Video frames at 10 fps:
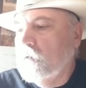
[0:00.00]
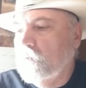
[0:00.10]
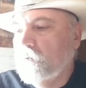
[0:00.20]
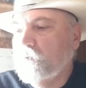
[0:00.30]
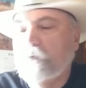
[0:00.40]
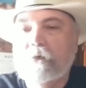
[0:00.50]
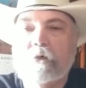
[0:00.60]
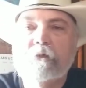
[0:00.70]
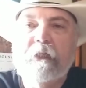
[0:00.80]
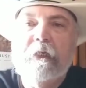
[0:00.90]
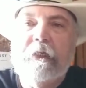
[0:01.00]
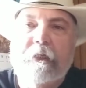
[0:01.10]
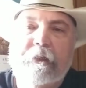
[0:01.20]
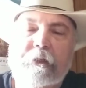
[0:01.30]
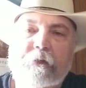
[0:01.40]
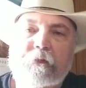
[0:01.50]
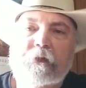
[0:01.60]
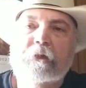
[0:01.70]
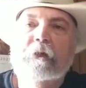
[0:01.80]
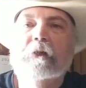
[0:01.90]
I went through the whole day like this.
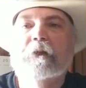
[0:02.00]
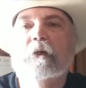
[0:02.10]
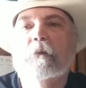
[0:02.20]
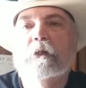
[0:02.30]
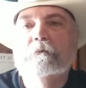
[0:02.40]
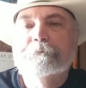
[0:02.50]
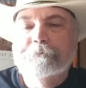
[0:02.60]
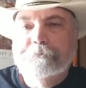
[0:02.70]
I thought, well,